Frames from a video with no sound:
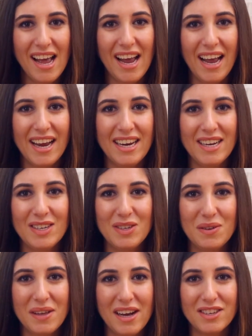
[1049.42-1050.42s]
And in
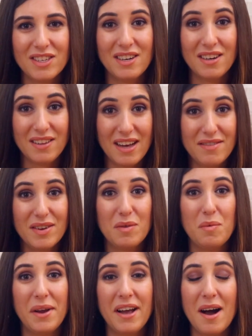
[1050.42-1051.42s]
2011,
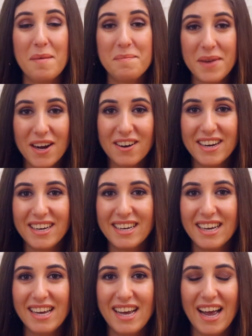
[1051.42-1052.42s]
we got
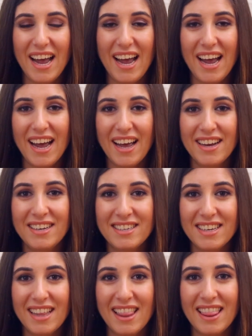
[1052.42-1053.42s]
married.
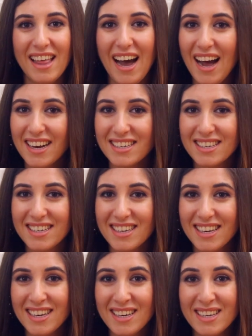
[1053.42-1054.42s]
And that
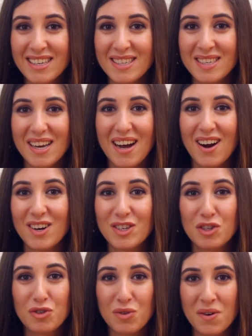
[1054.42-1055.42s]
is our
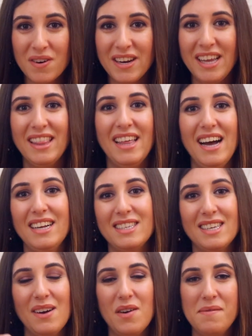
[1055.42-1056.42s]
story.
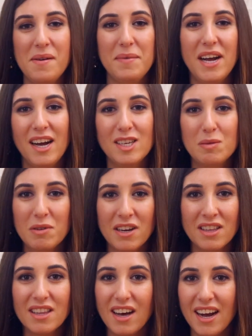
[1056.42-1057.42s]
That's how I met my husband
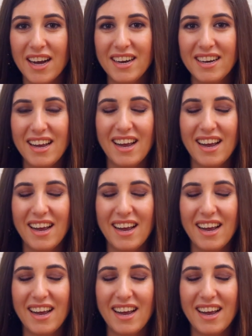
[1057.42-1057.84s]
online.